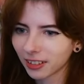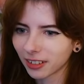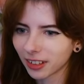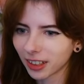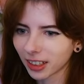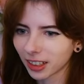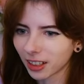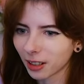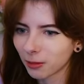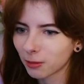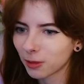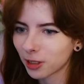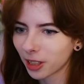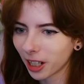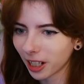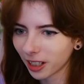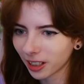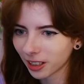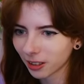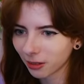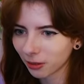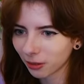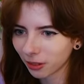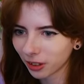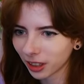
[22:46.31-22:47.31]
Like,
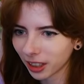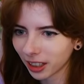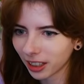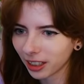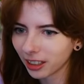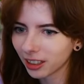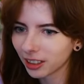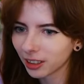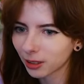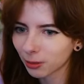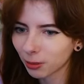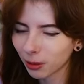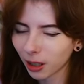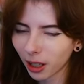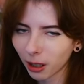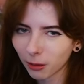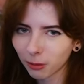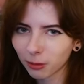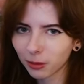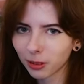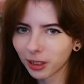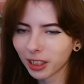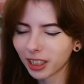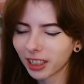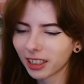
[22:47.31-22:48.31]
objectively, he's
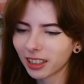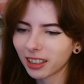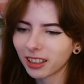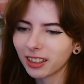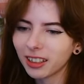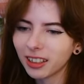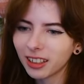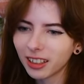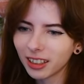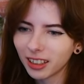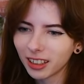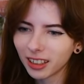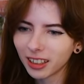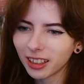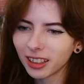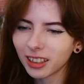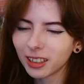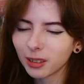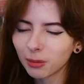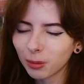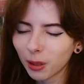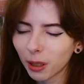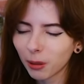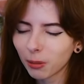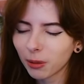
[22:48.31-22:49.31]
probably
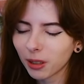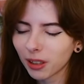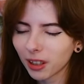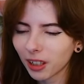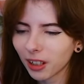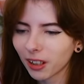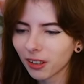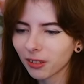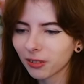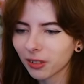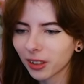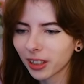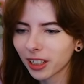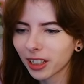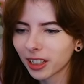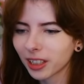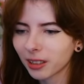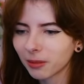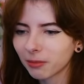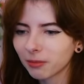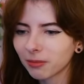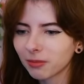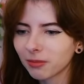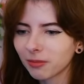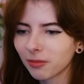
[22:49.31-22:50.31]
he's probably there for
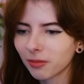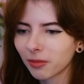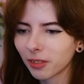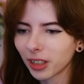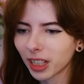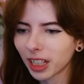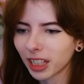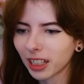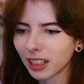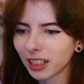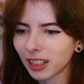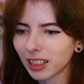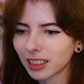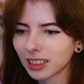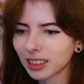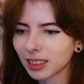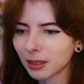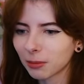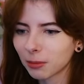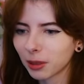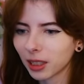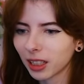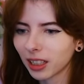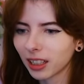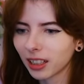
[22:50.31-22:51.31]
him when he needs
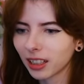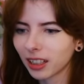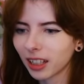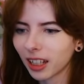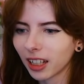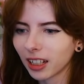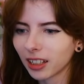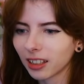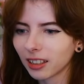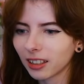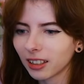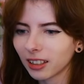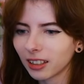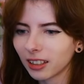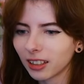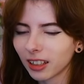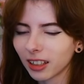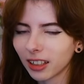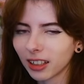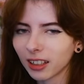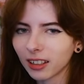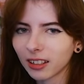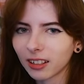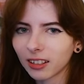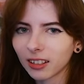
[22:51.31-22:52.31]
to be, and he
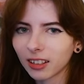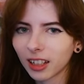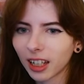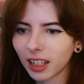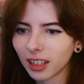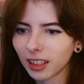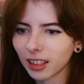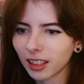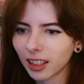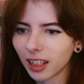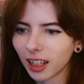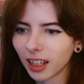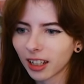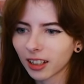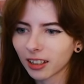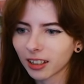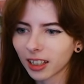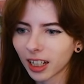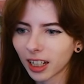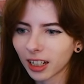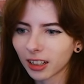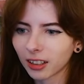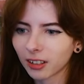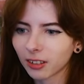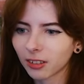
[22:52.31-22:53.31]
did at the end
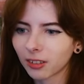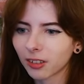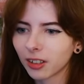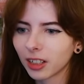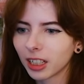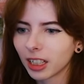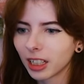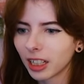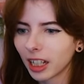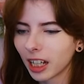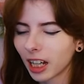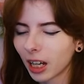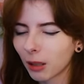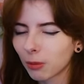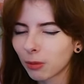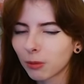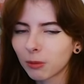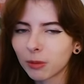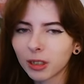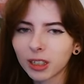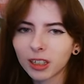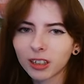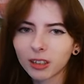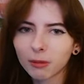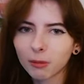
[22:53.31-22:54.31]
kind of help
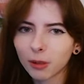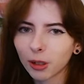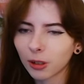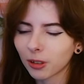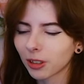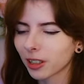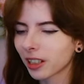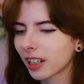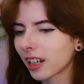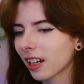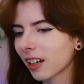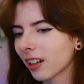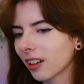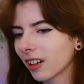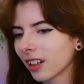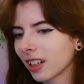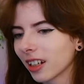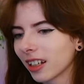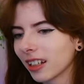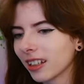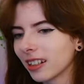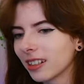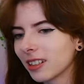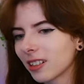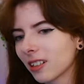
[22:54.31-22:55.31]
him into the motor
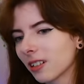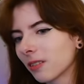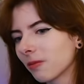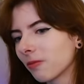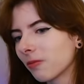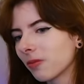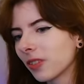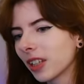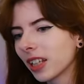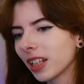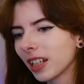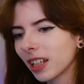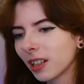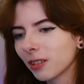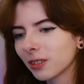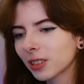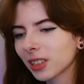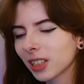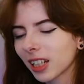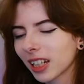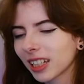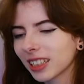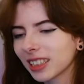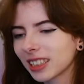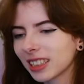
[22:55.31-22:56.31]
carriage, and it was
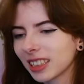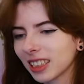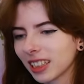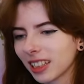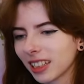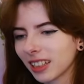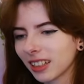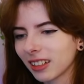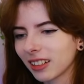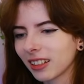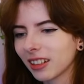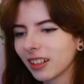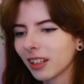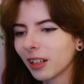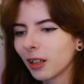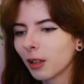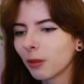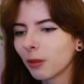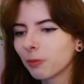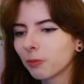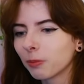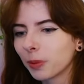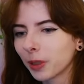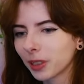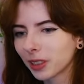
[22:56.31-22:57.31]
a nice scene,
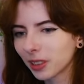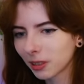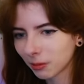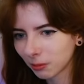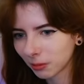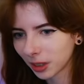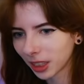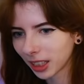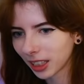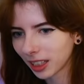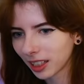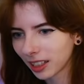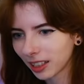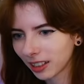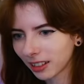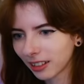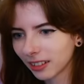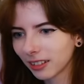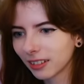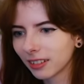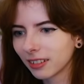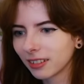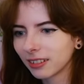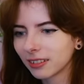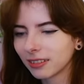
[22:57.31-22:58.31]
but to me
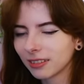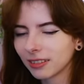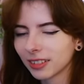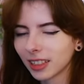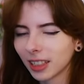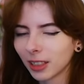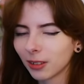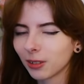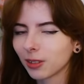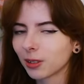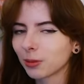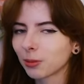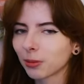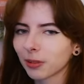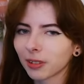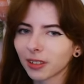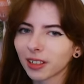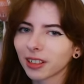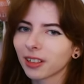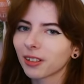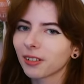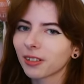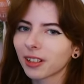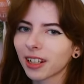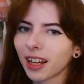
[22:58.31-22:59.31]
he was
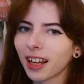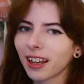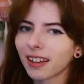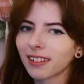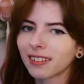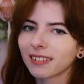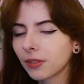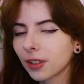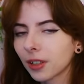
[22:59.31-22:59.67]
pretty okay.